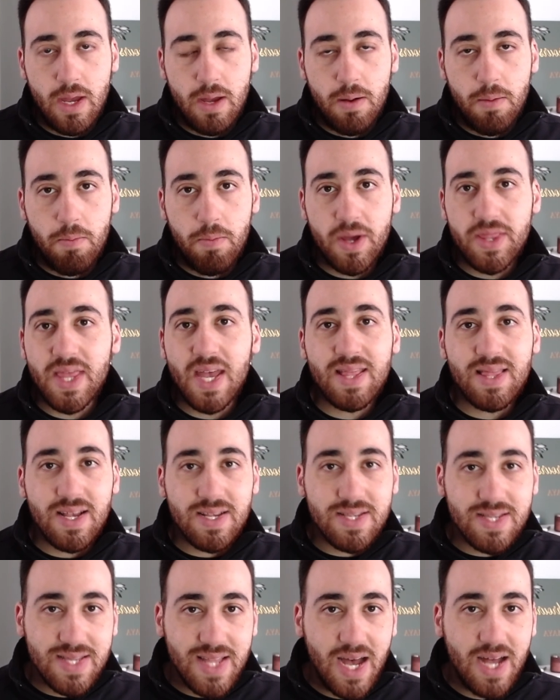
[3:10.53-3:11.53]
But that
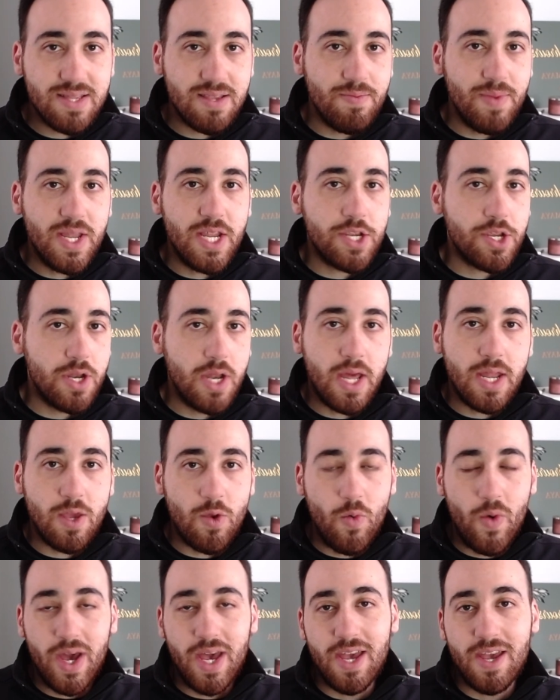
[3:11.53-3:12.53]
does not diminish in any
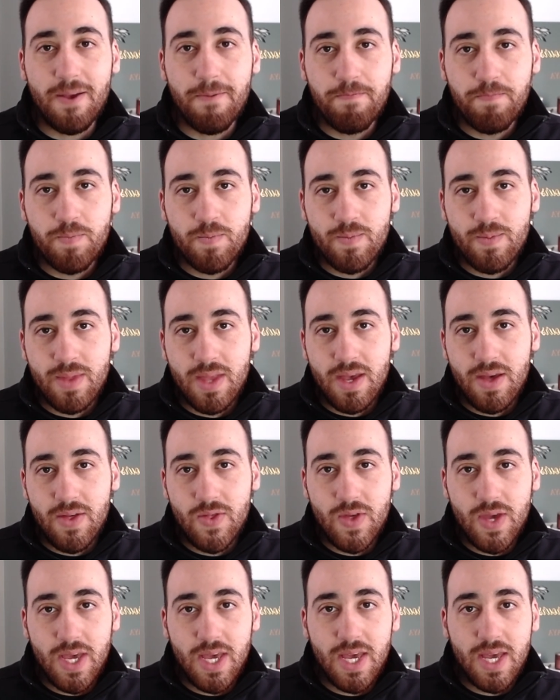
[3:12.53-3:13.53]
way
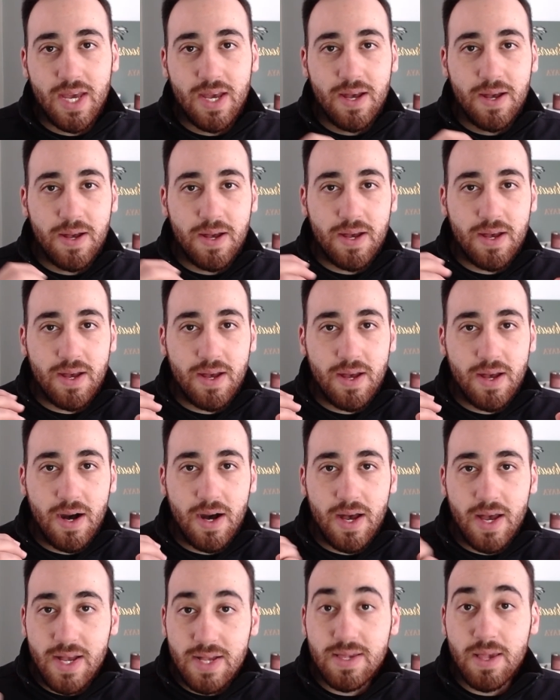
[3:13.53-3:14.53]

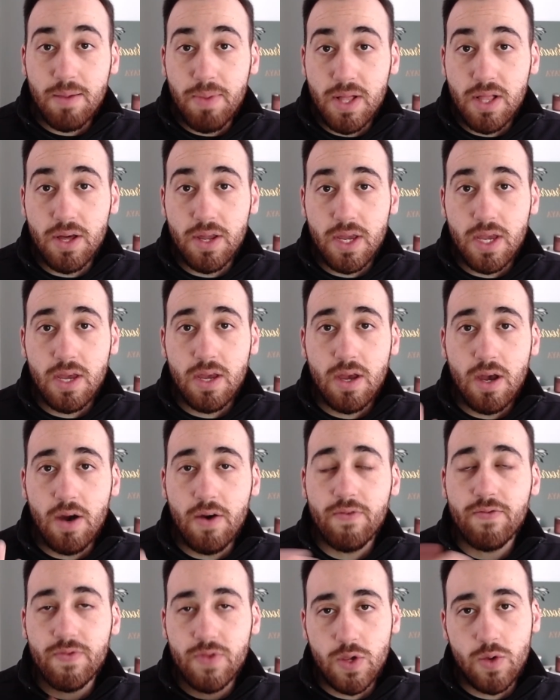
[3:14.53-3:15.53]
his ability
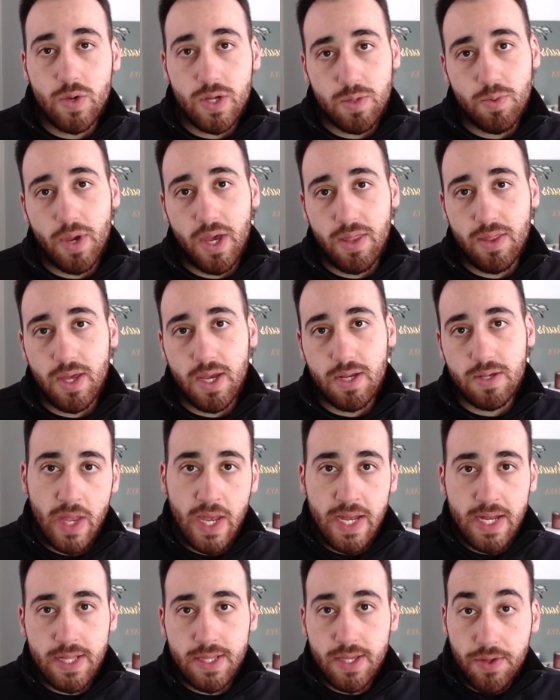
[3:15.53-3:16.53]
to explain things.
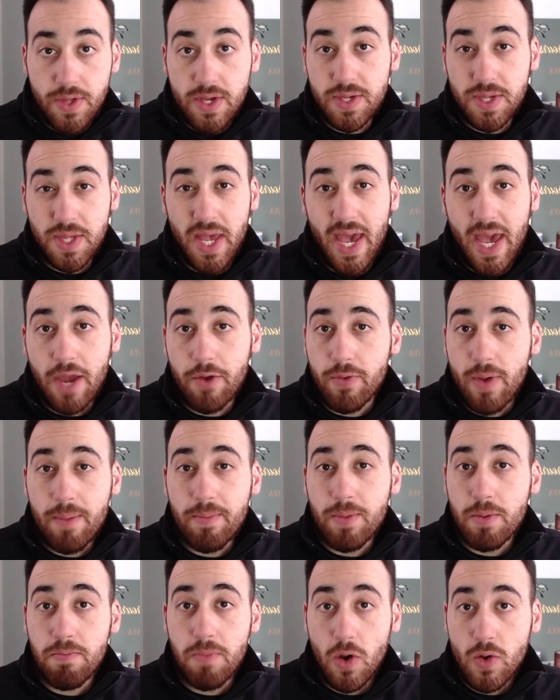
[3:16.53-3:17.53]
To this day, I
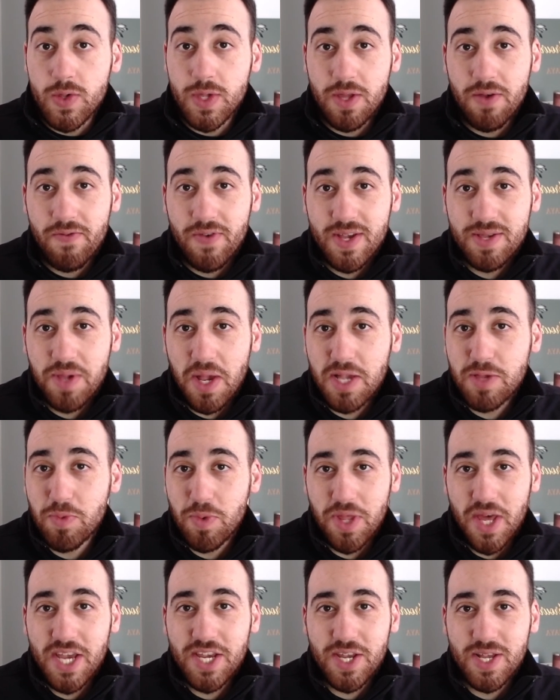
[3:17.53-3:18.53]
remember most of his
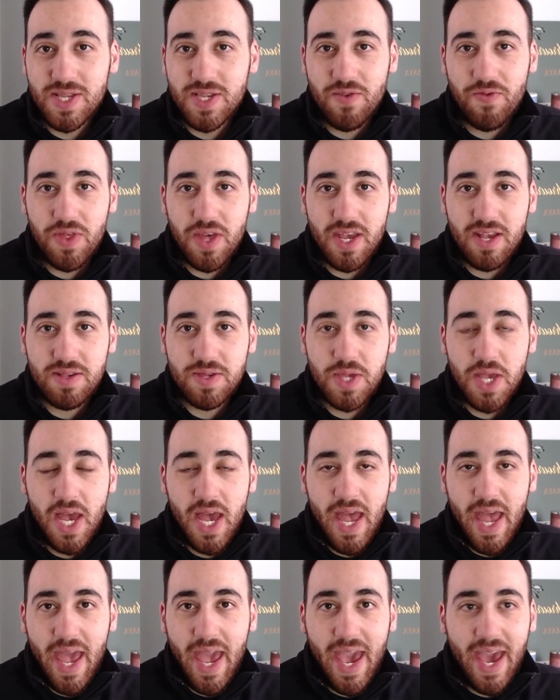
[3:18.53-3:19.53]
explanations of things,
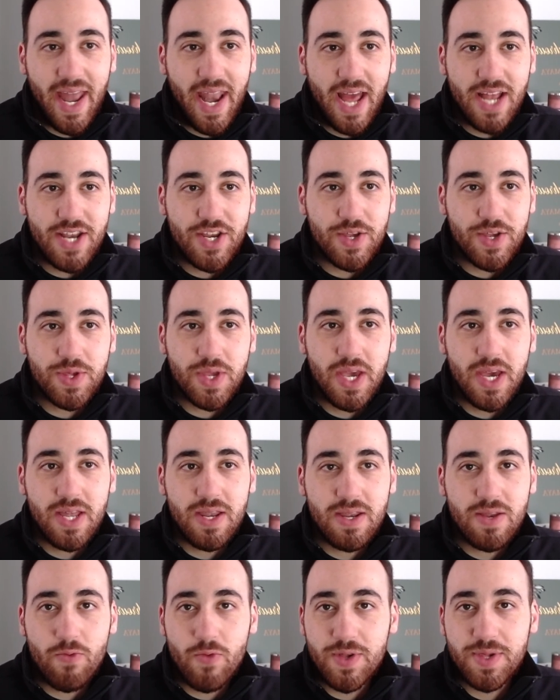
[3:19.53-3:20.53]
and I just
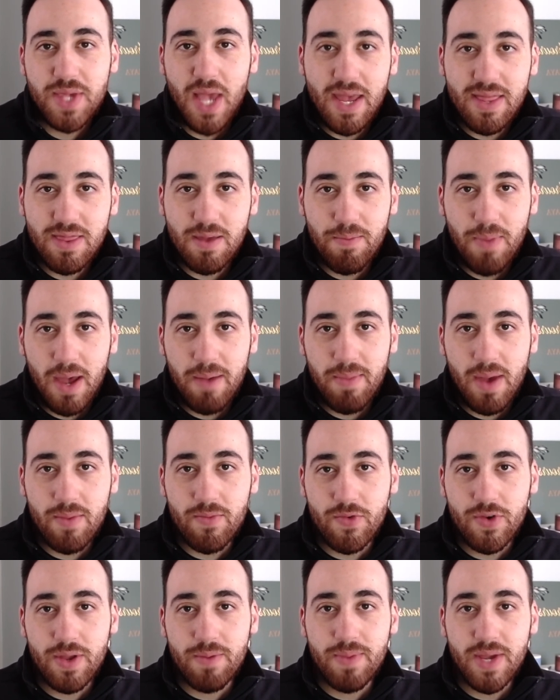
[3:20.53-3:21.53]
can recite them by
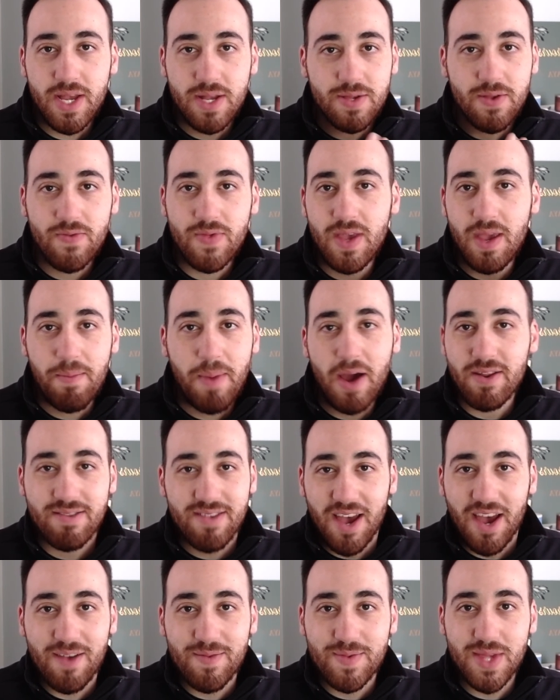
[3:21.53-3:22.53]
memory because of the amount of
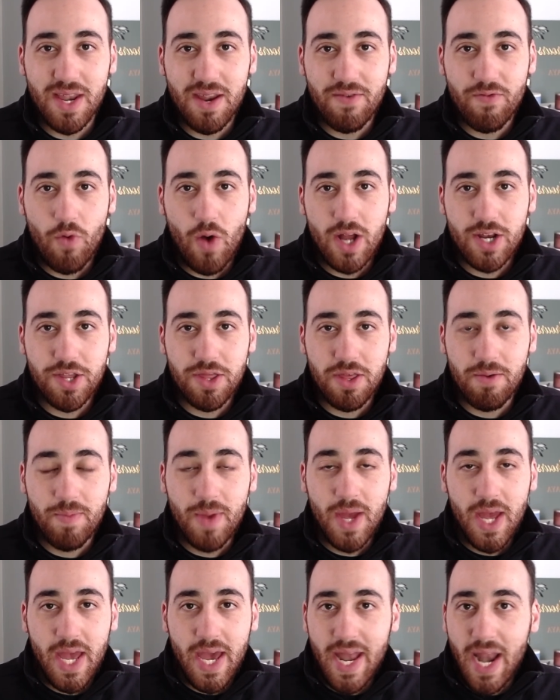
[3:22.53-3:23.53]
times that I've watched them
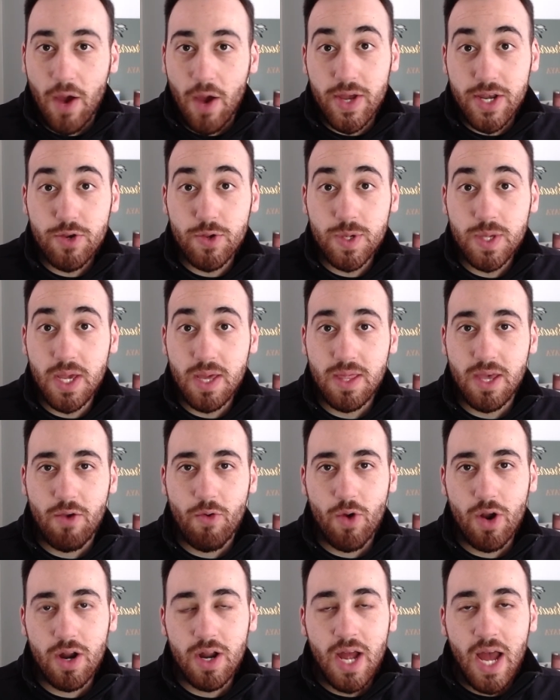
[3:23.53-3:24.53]
and how interesting they
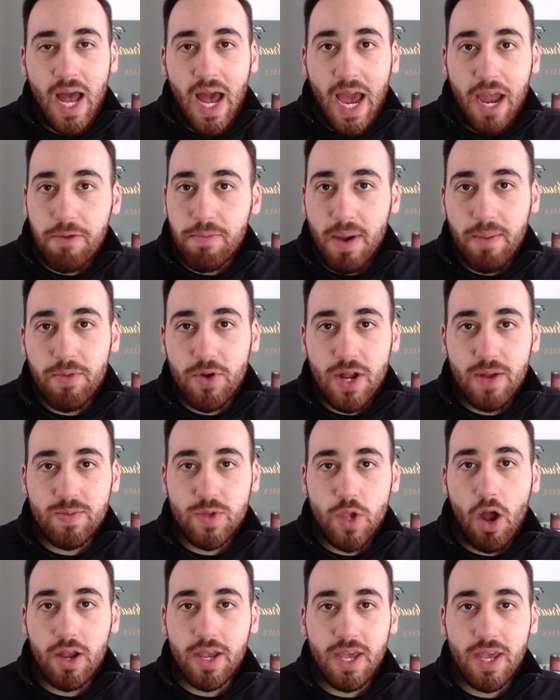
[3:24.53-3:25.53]
were. I remember him
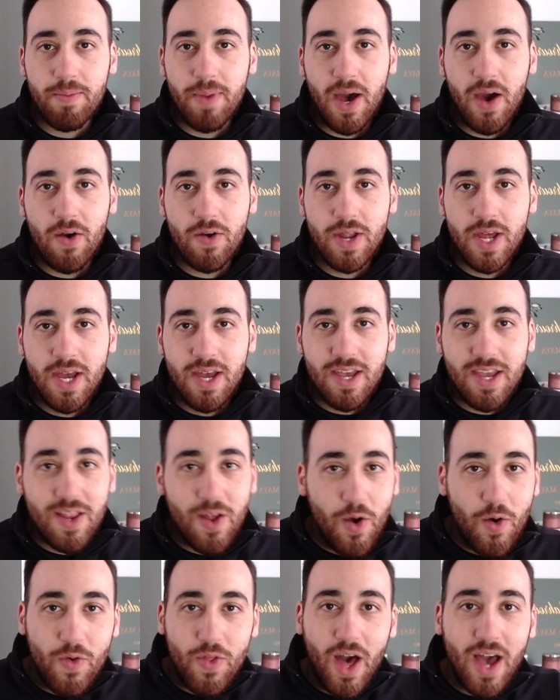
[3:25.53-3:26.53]
talking about, you
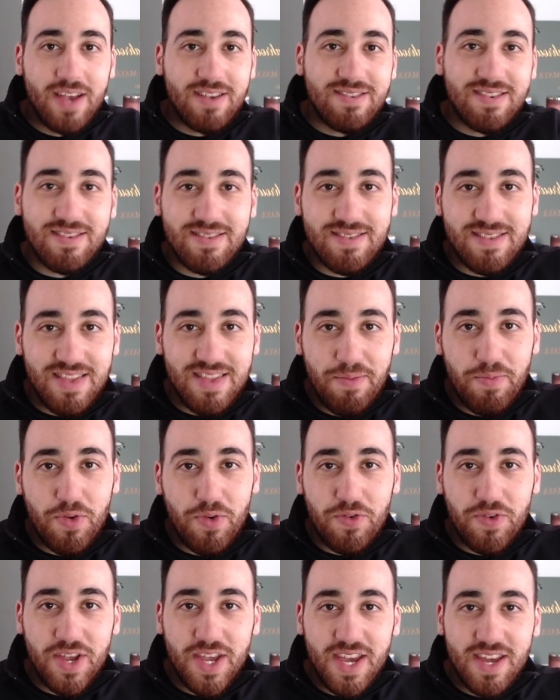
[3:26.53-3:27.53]
know, the ice is
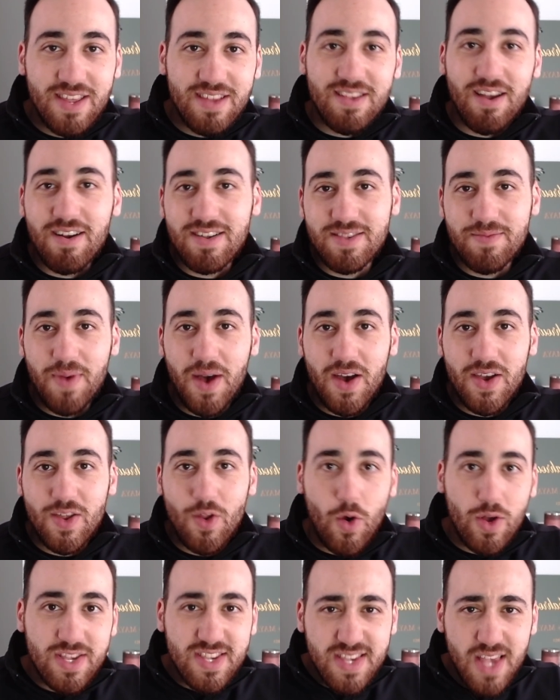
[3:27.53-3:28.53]
slippery, and he talks about, you know,
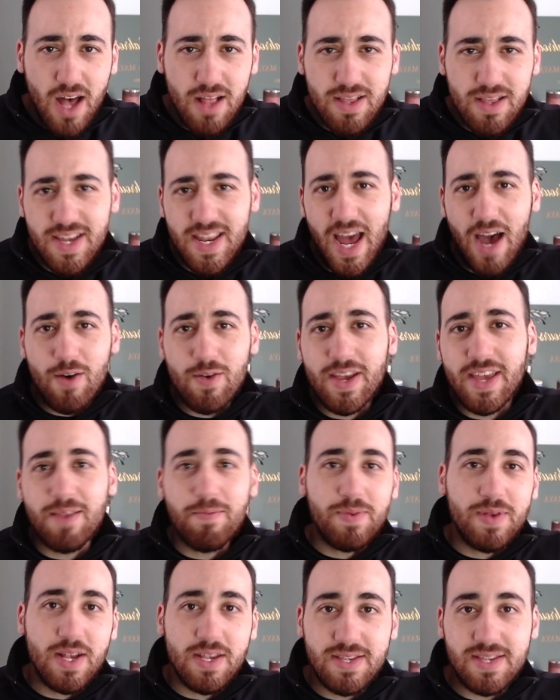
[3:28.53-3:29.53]
a solid, how
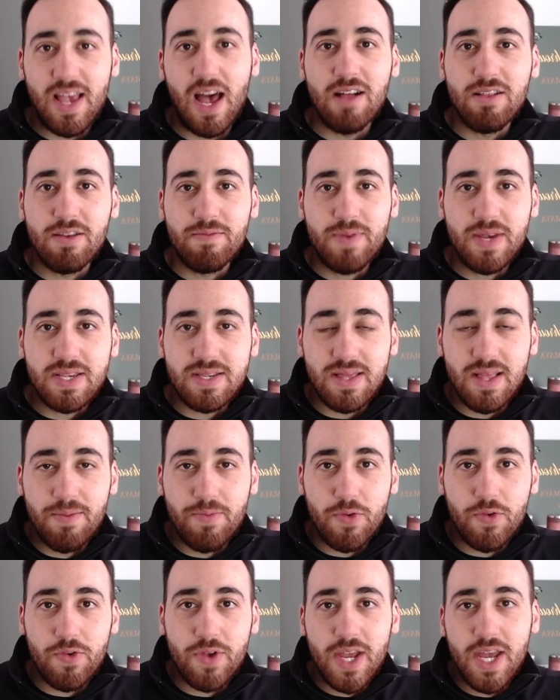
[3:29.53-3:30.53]
can a solid be
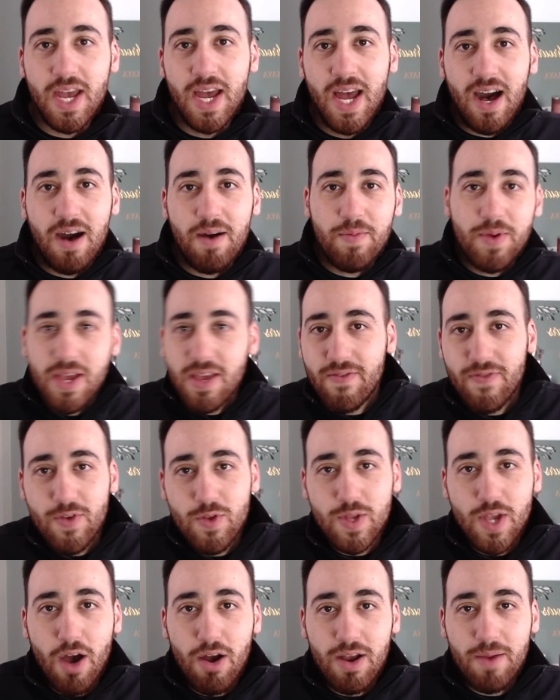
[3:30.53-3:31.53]
slippery? But if you
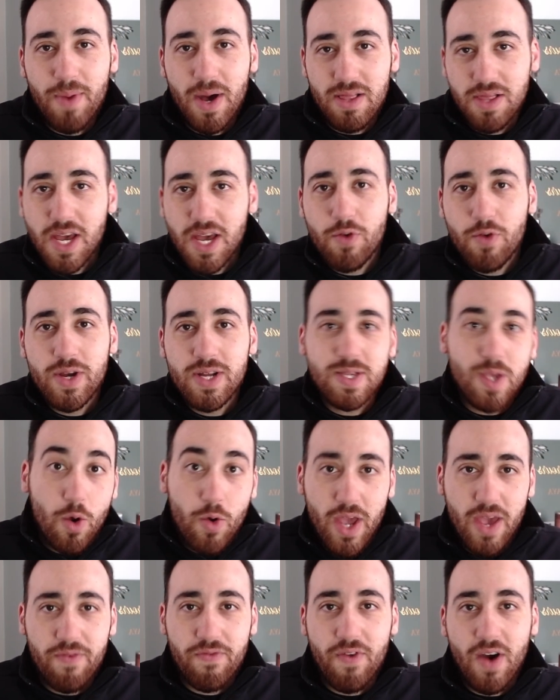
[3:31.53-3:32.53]
talk about liquids,
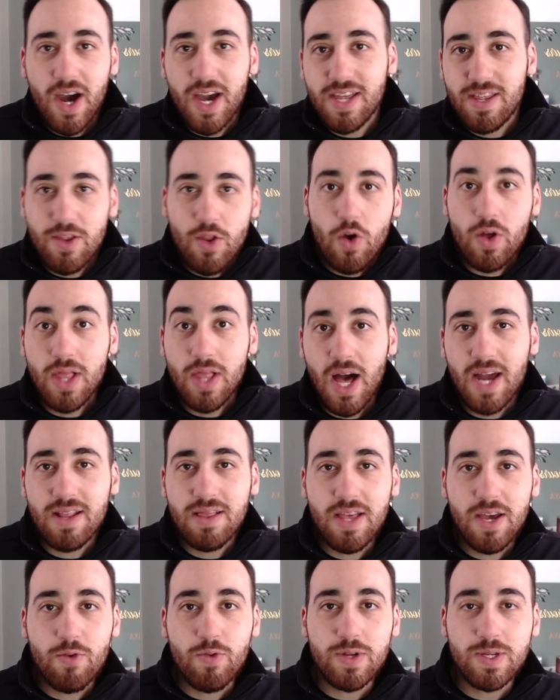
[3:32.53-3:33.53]
okay, fine, you know, a lot of
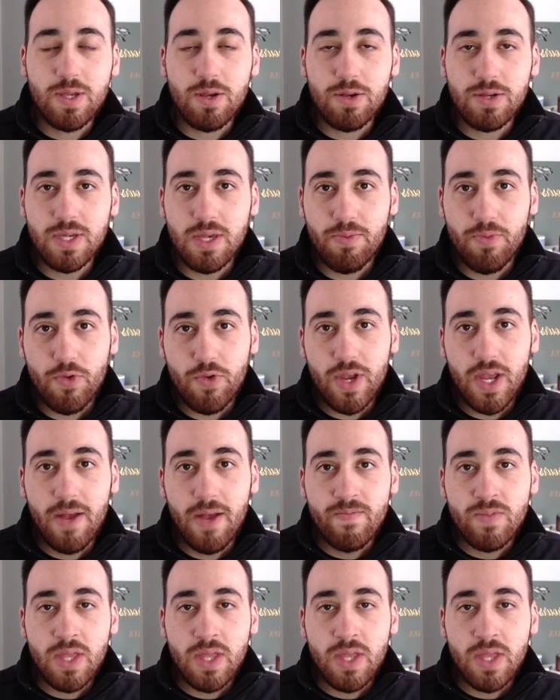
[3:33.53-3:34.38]
liquids are slippery.